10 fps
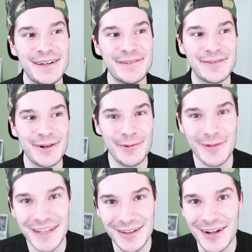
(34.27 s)
for a
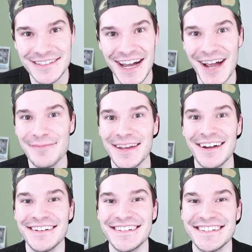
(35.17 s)
really long time
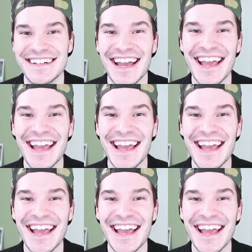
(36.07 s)
now.